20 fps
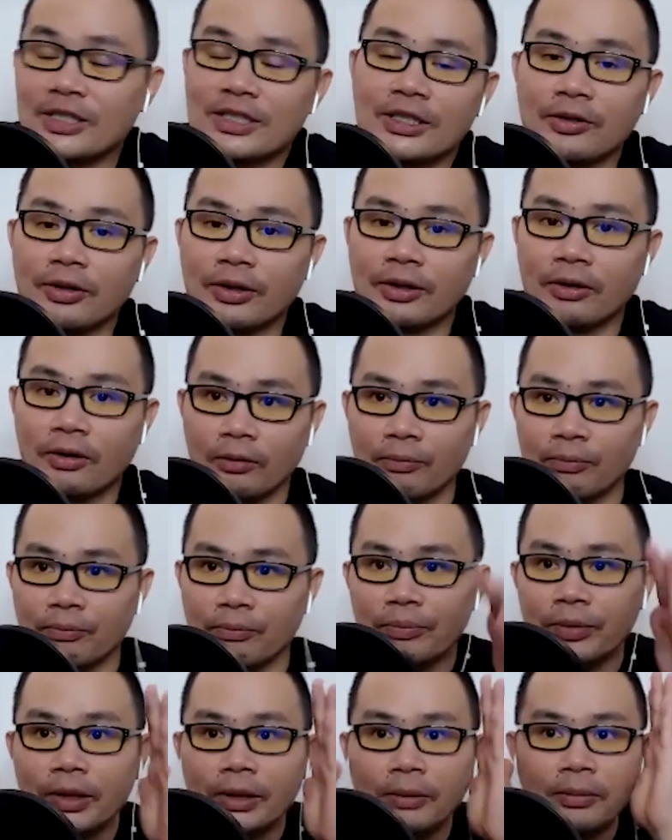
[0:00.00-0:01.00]
you at all. Yeah.
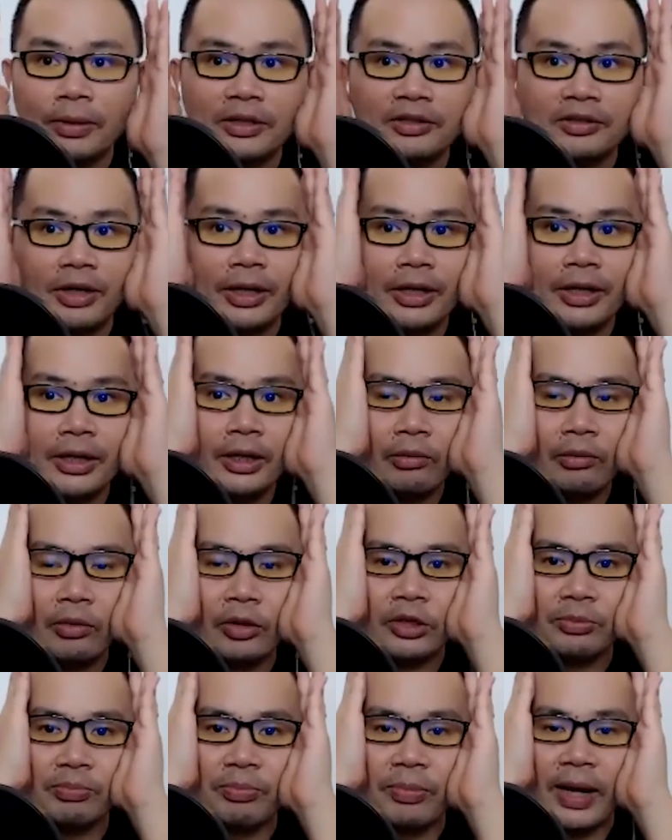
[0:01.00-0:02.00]
Pretty much right here
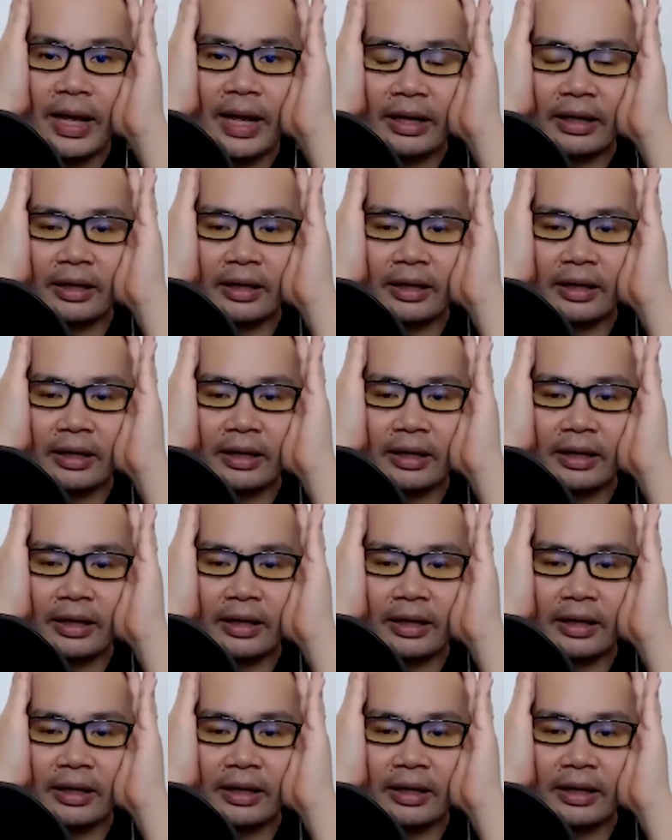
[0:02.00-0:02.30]
was blank.